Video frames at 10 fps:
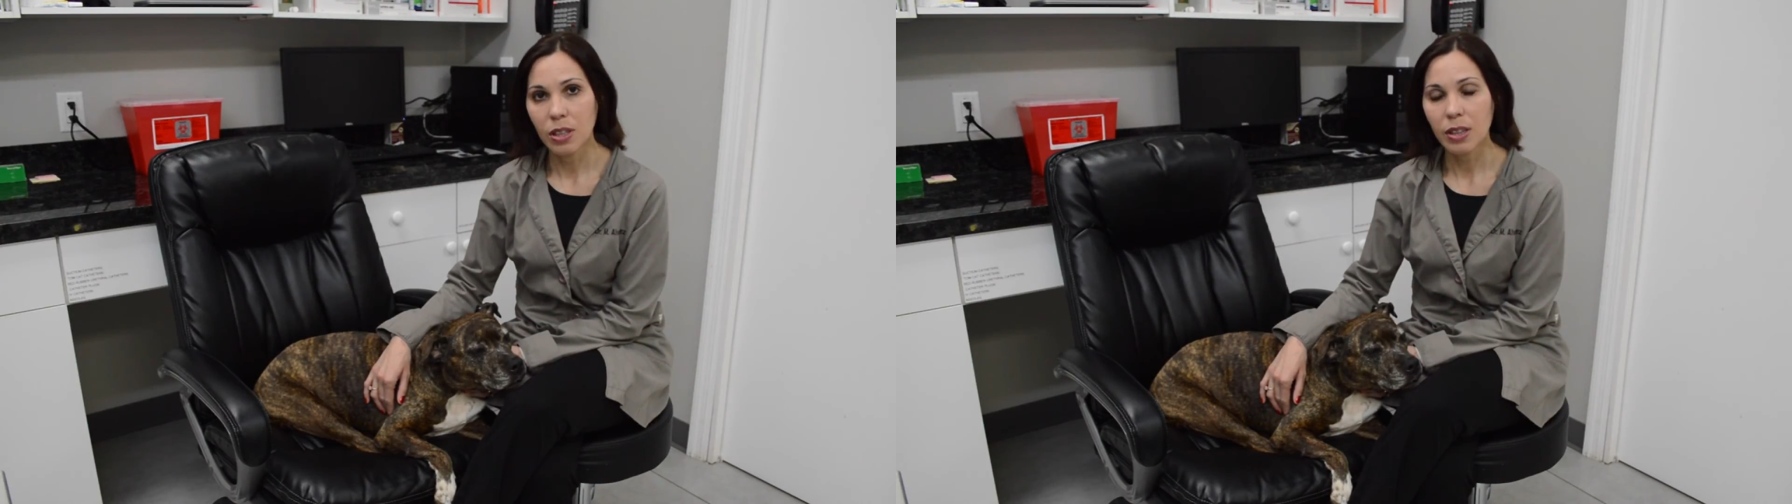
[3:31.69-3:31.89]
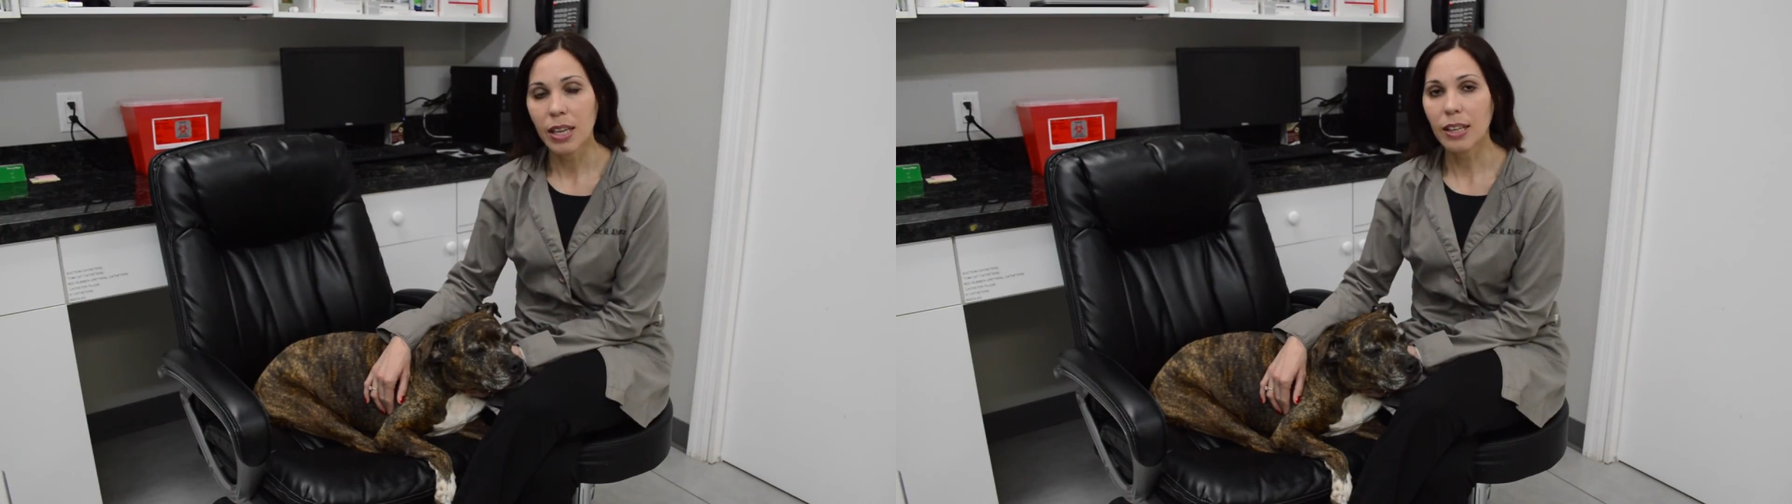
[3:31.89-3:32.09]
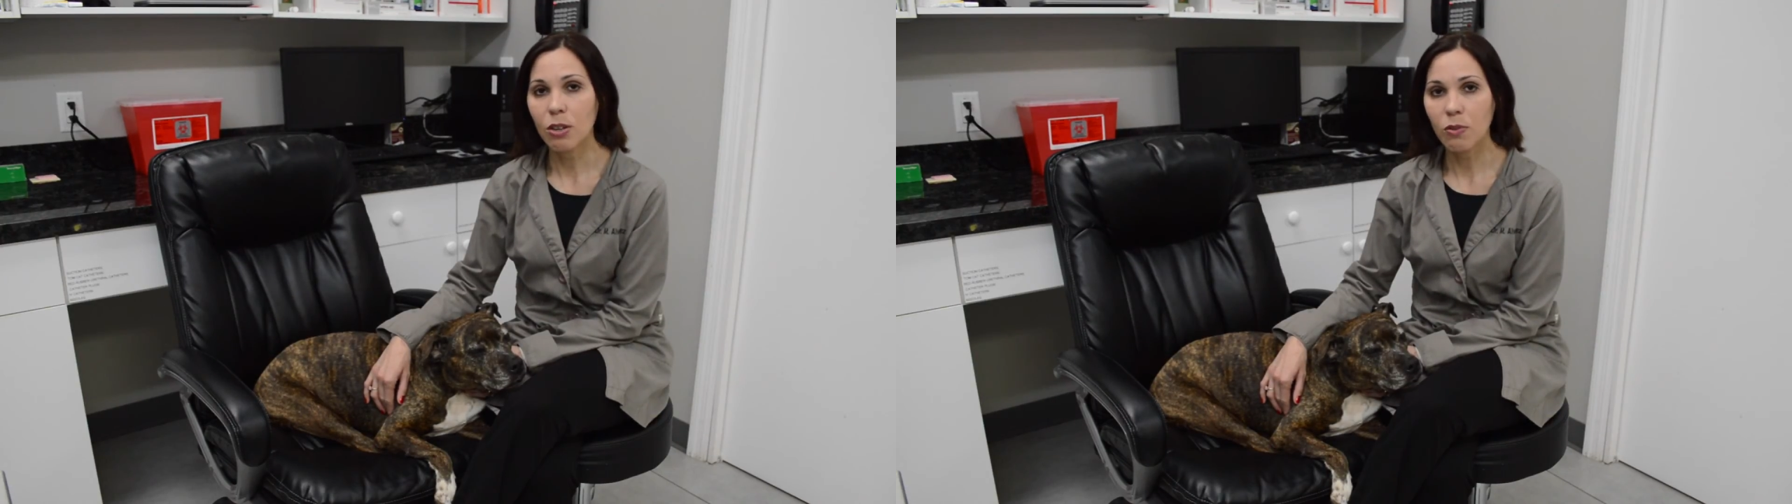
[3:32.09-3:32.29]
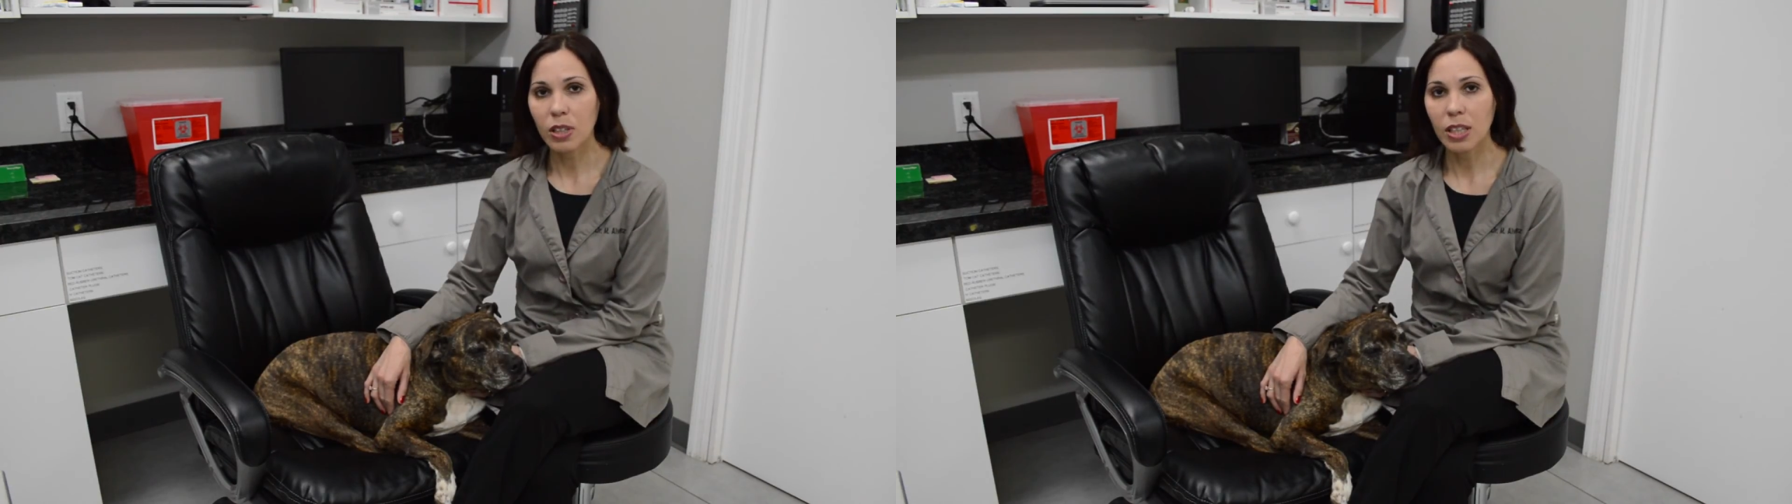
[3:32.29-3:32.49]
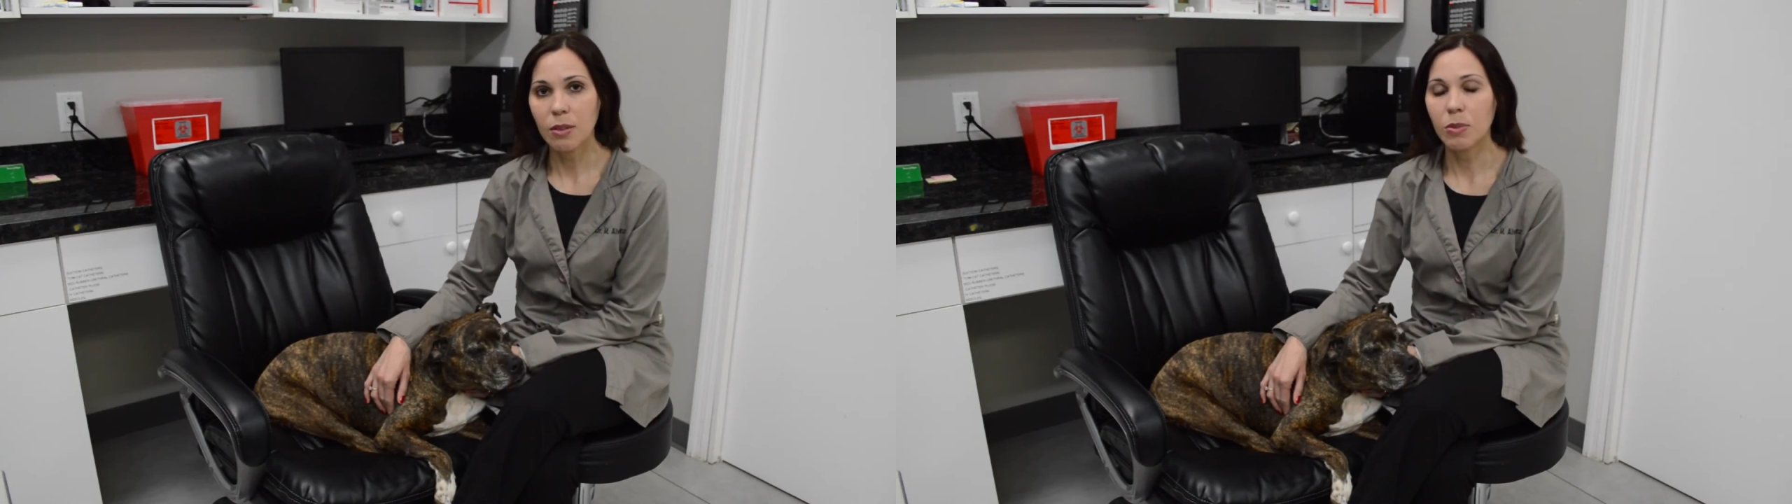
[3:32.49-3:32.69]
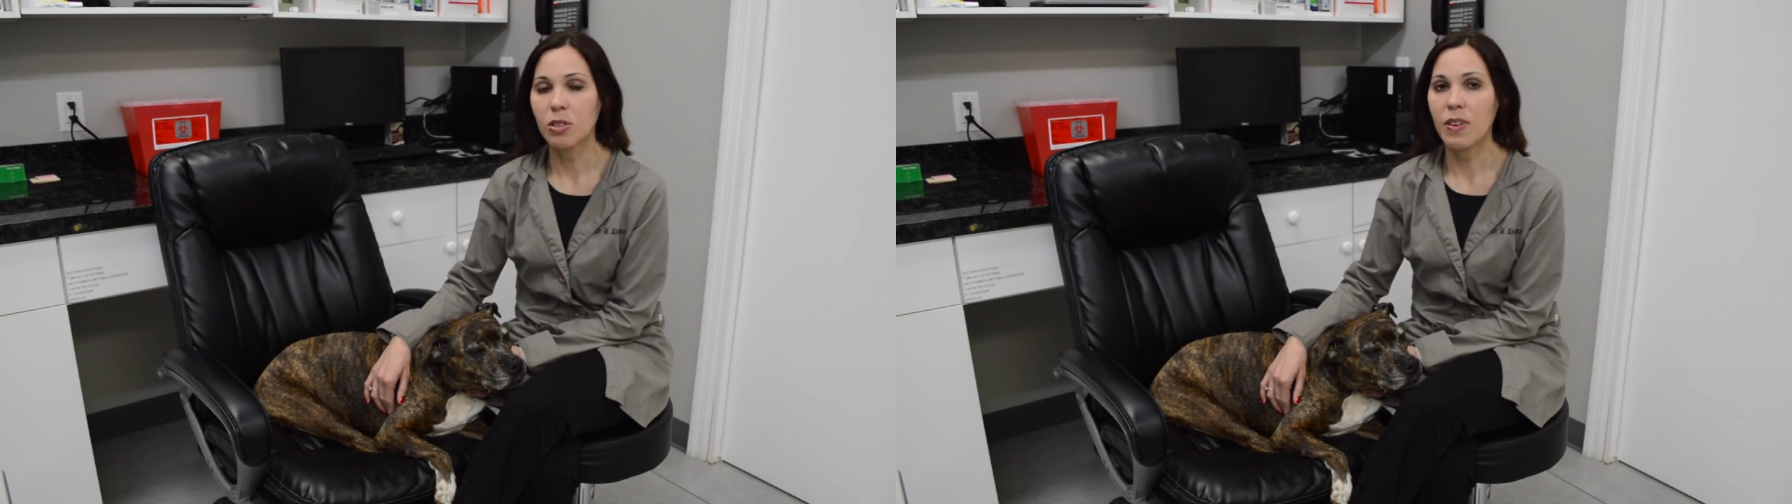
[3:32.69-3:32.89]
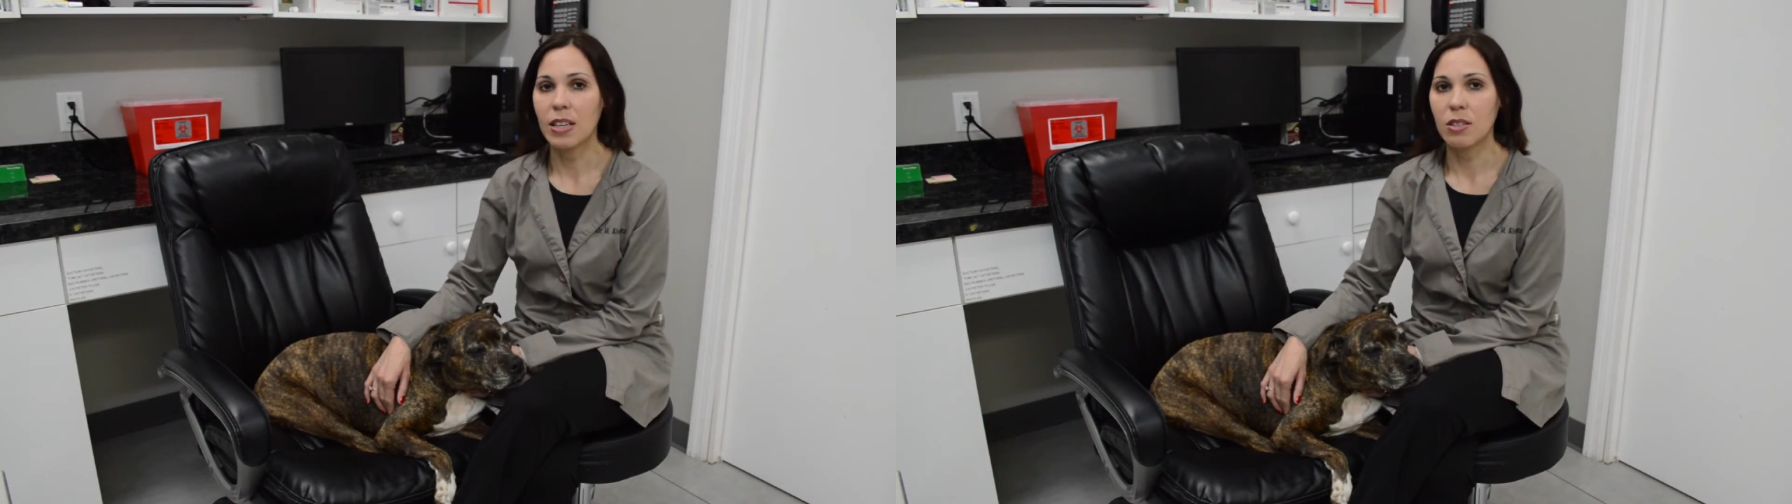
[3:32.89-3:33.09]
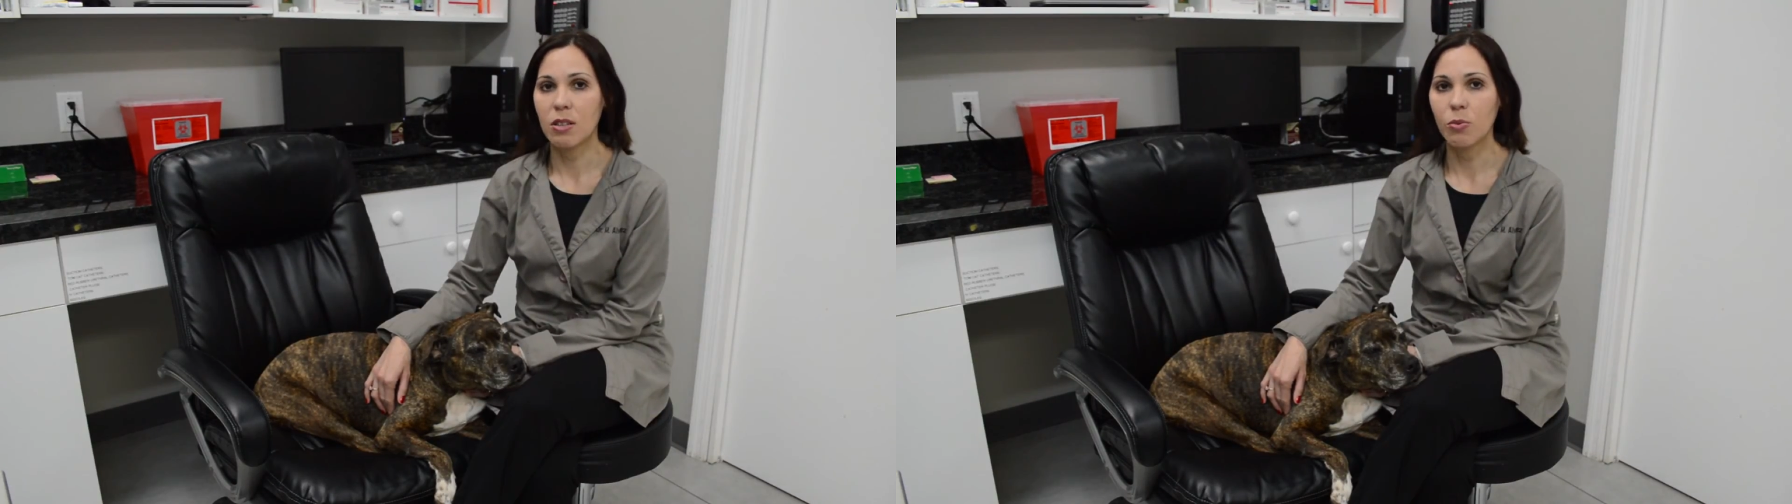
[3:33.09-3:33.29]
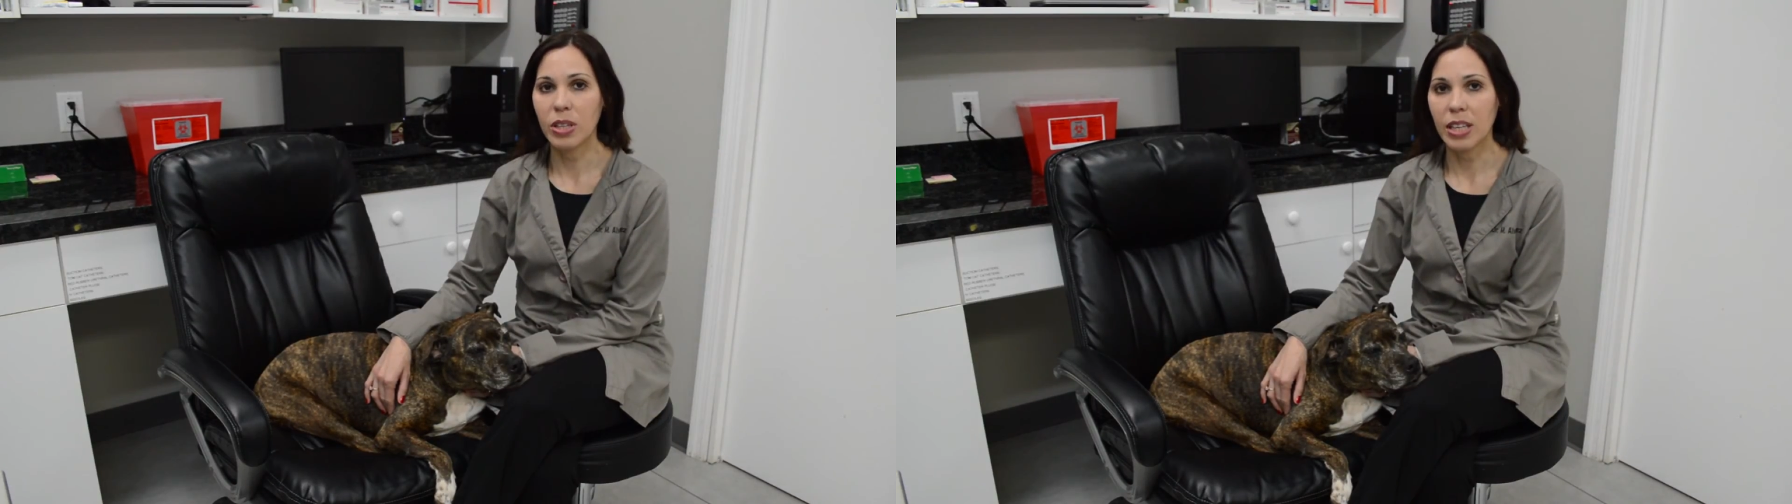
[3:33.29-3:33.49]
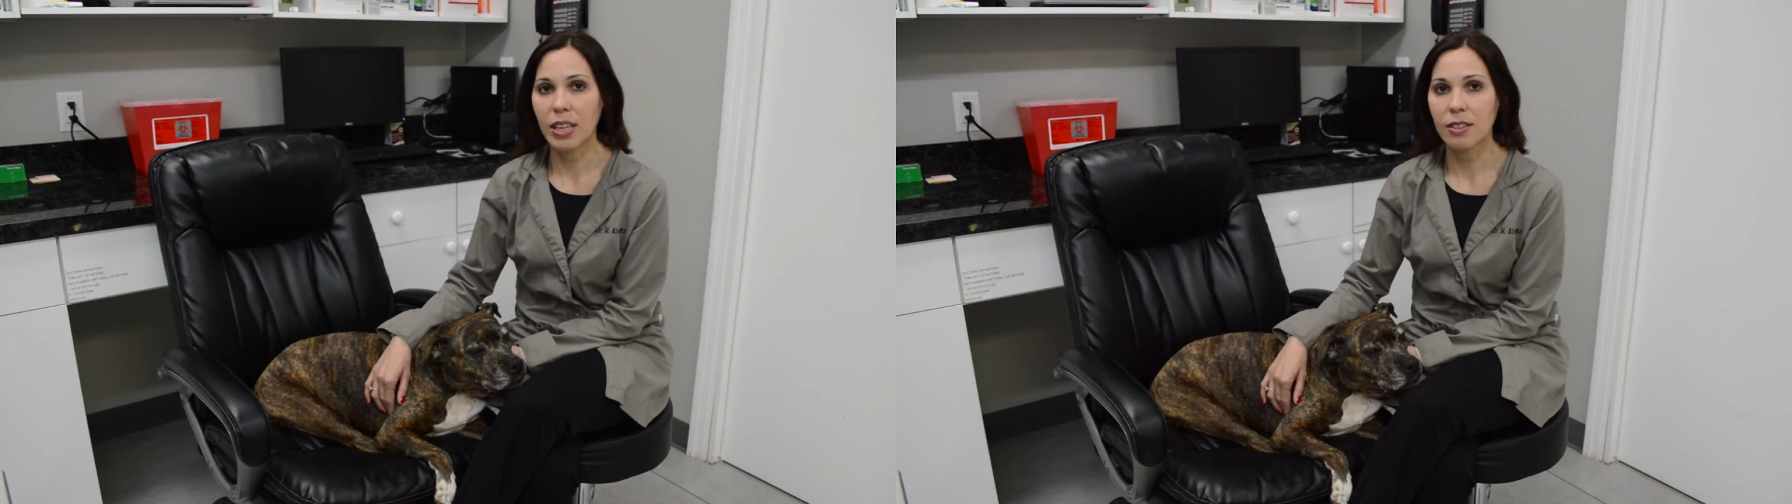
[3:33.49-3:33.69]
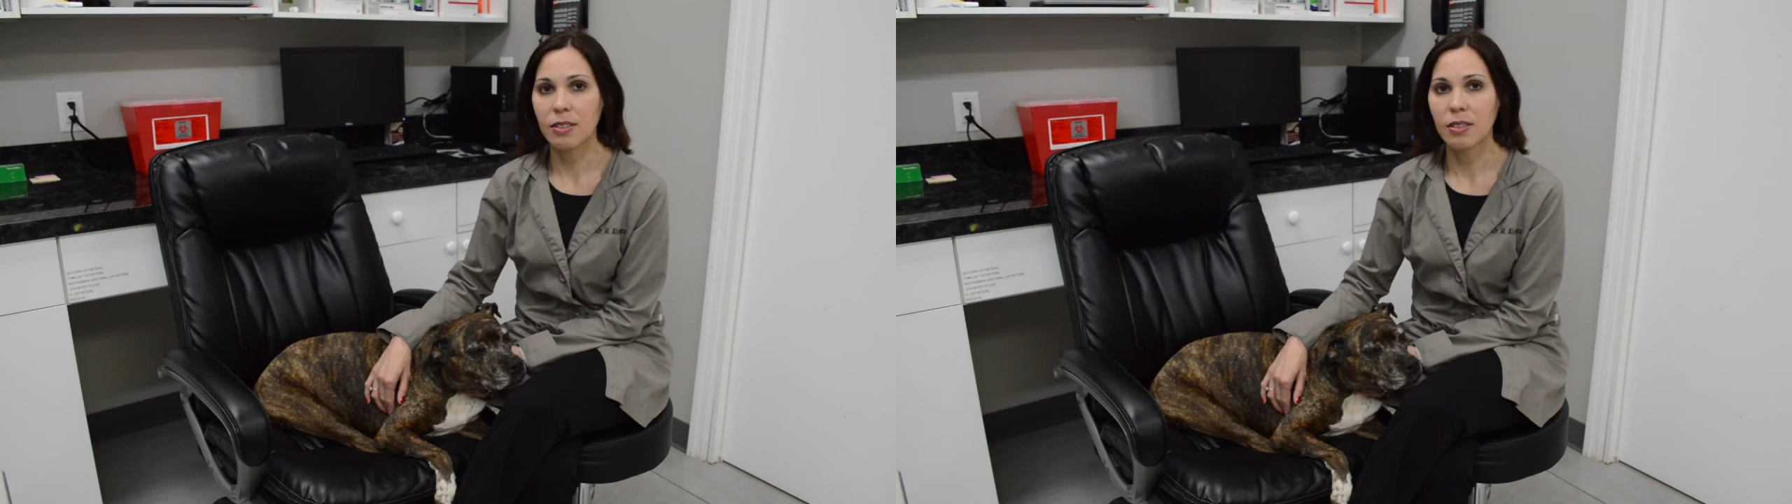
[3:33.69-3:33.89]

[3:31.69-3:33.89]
They can overheat much faster than we can.